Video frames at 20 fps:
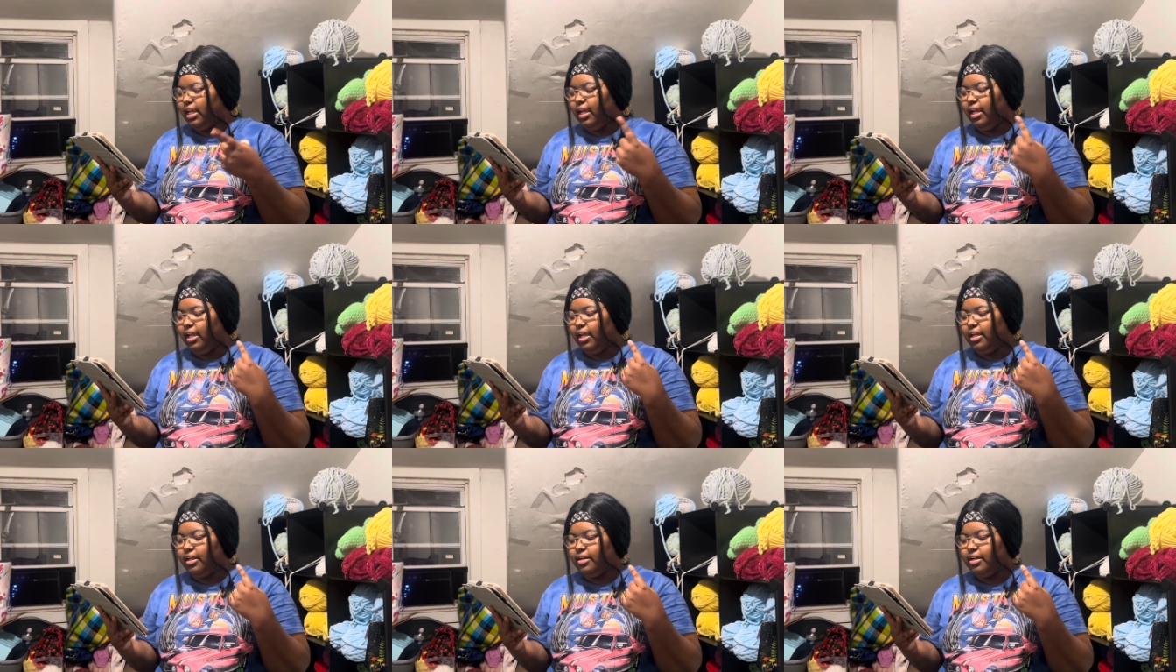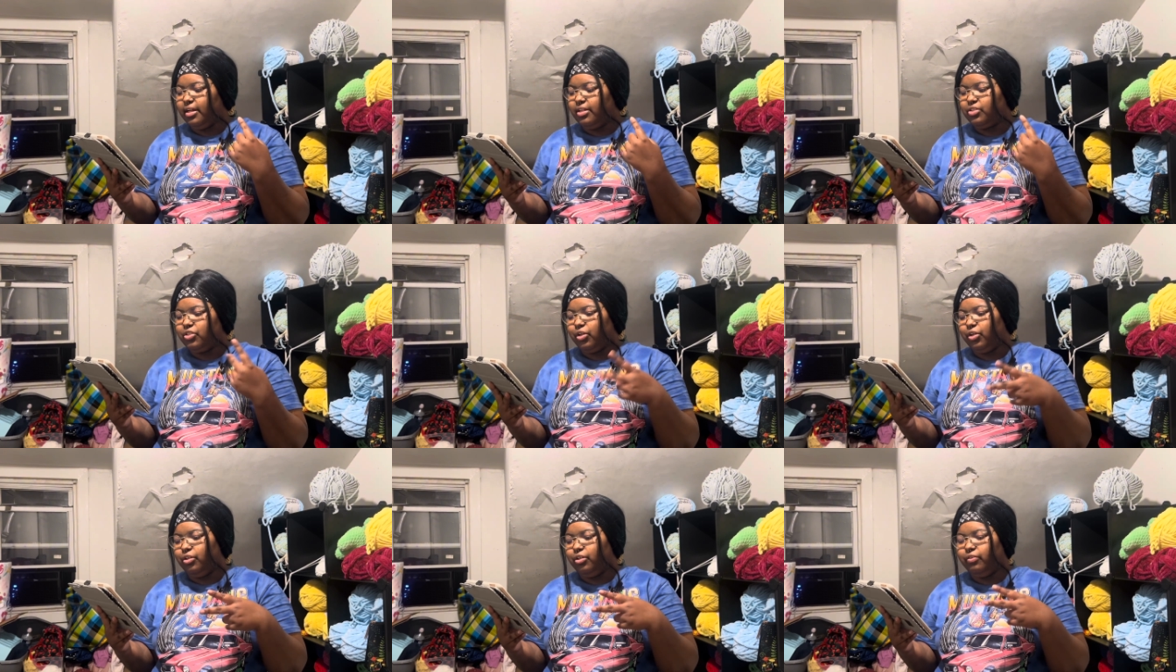and a
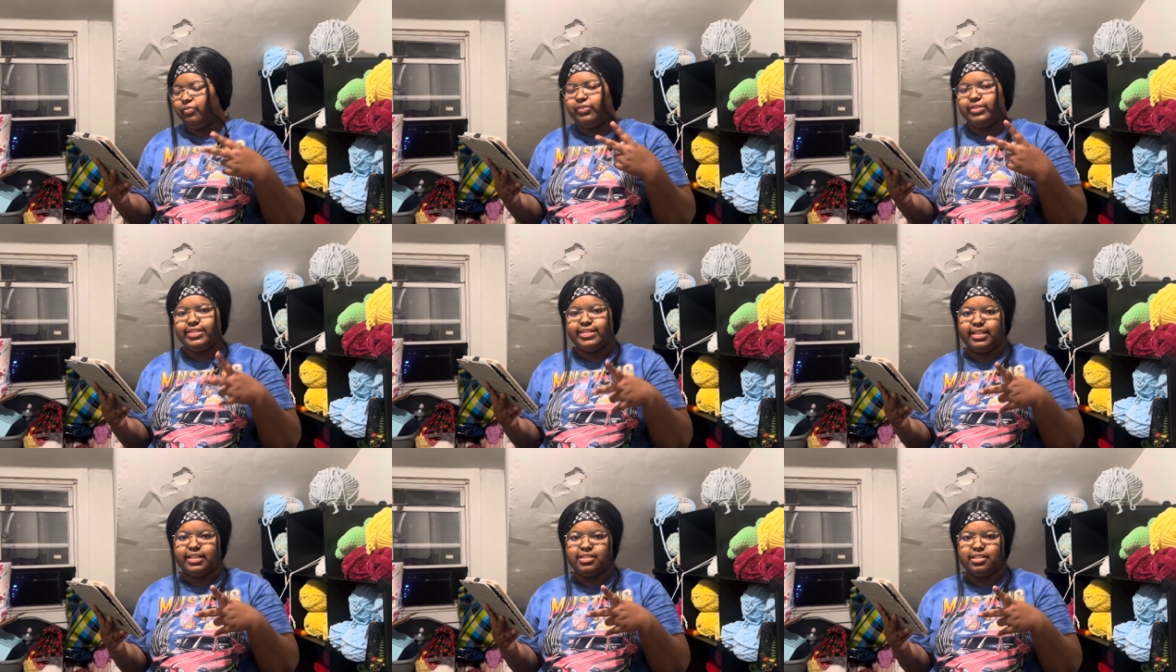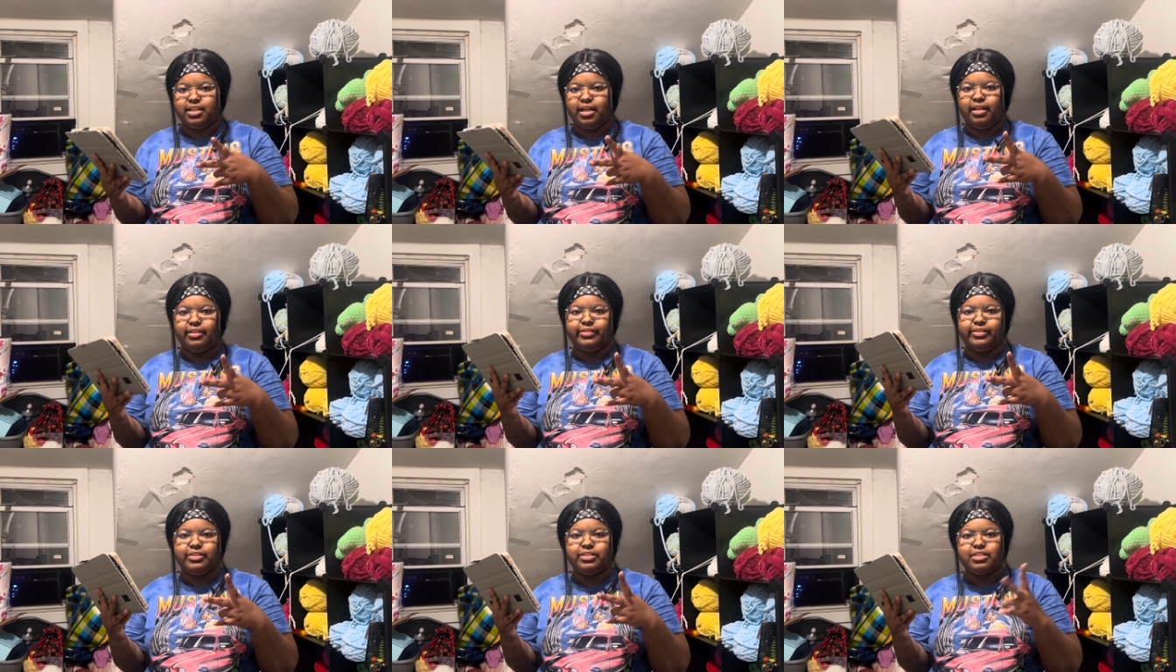turtle for
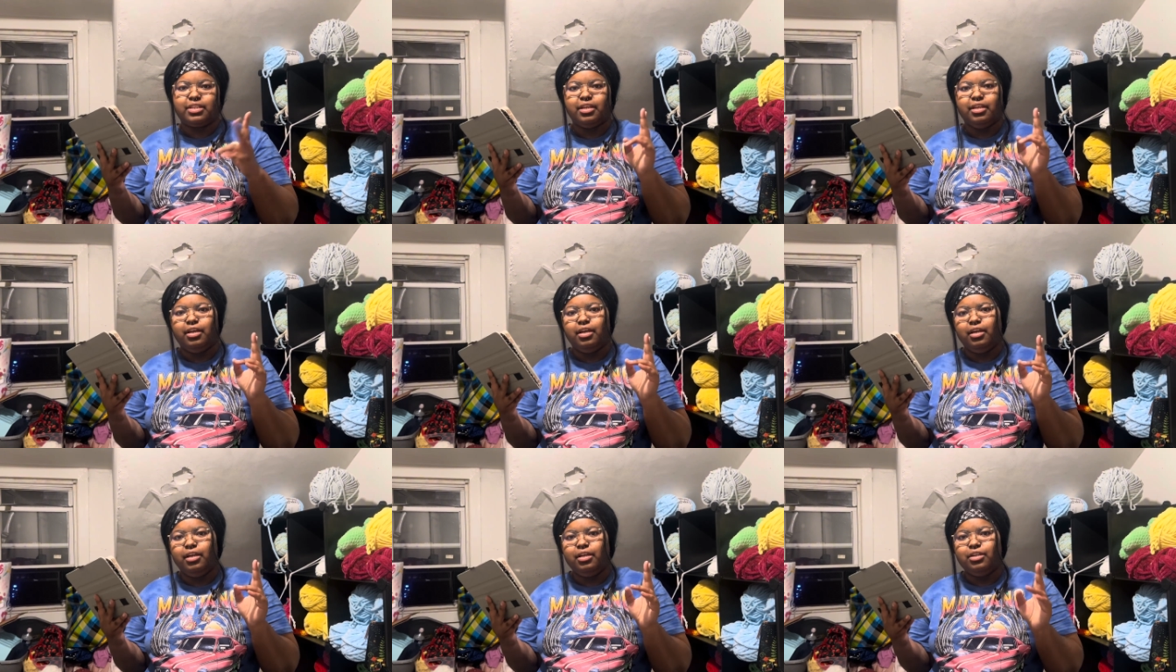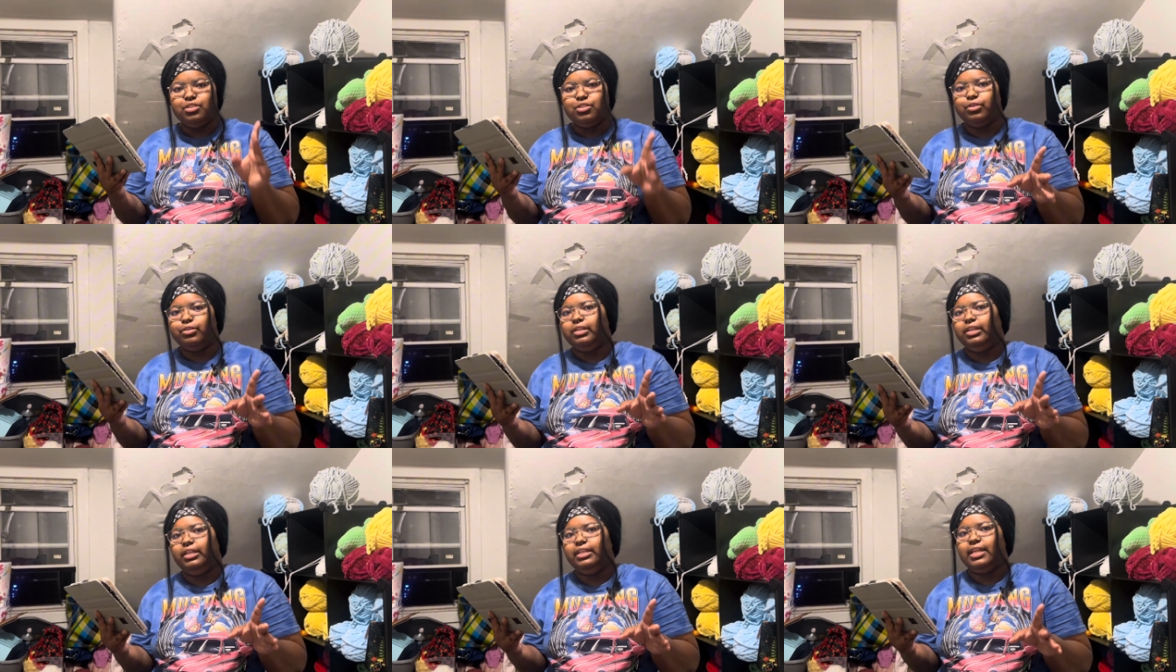$6,
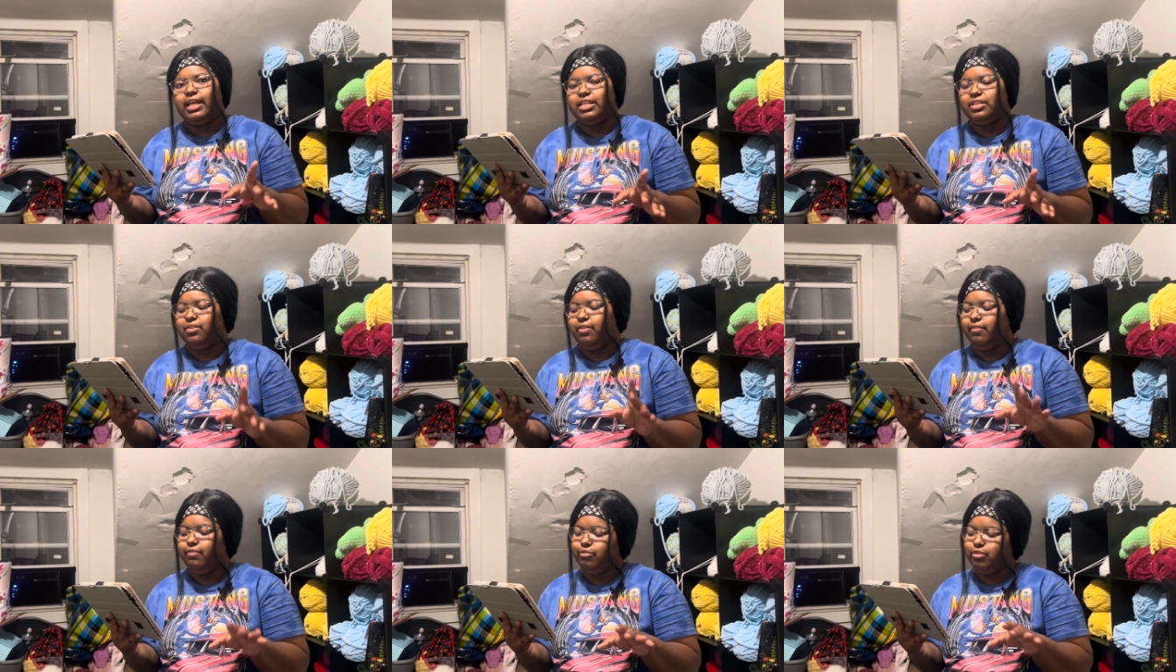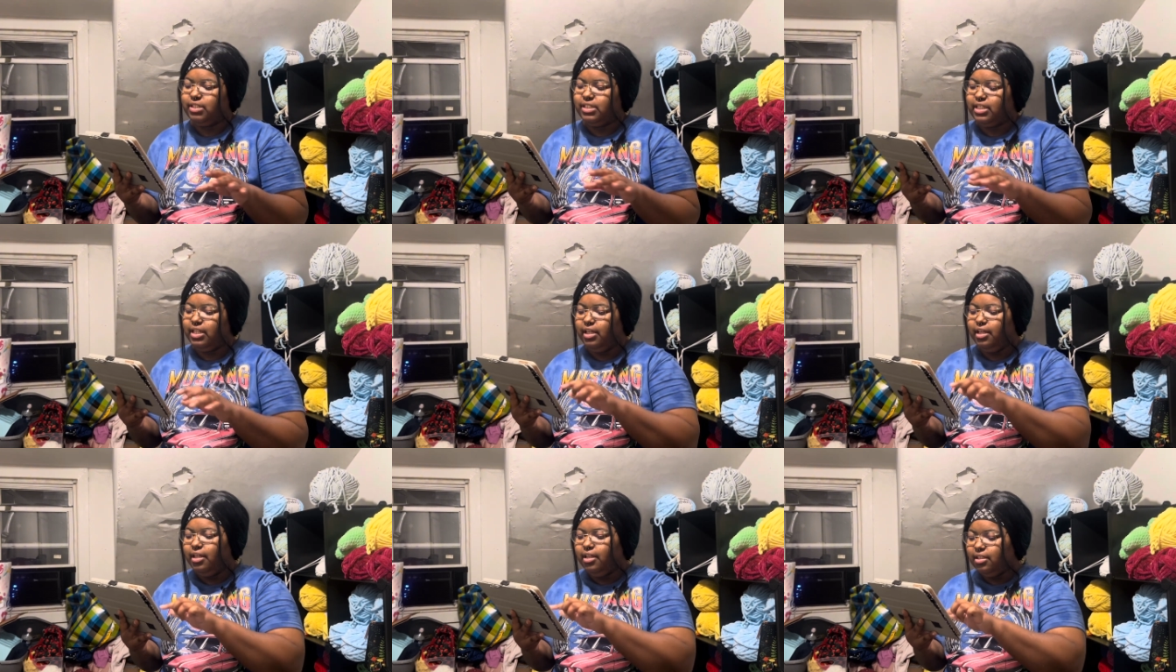totaling that to
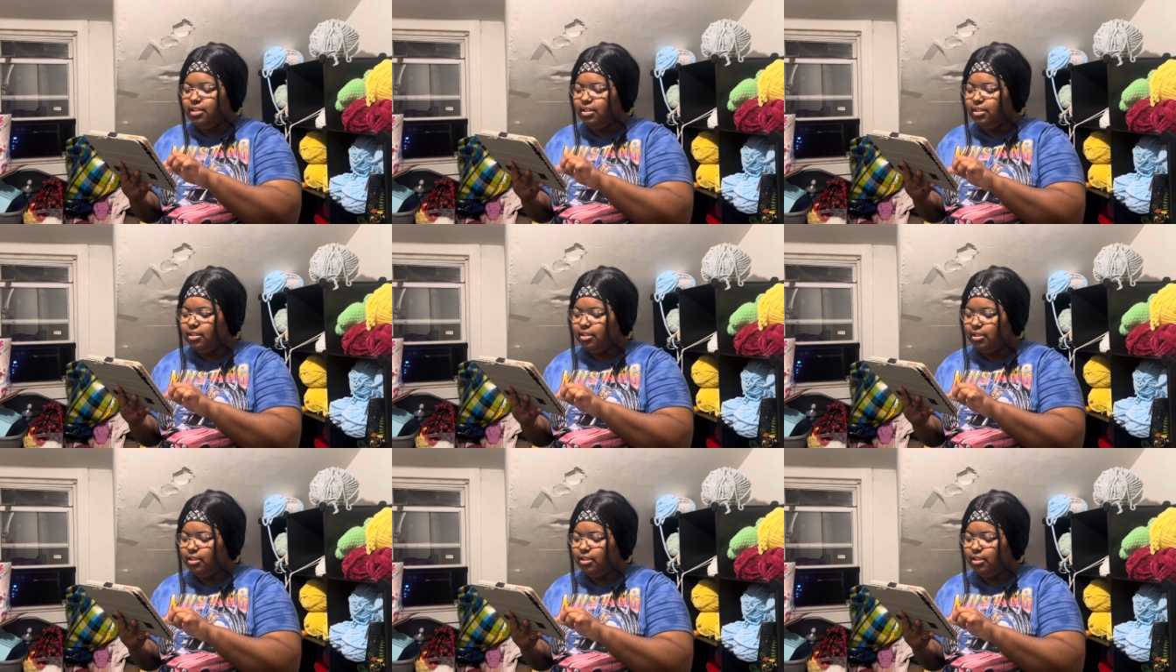$14.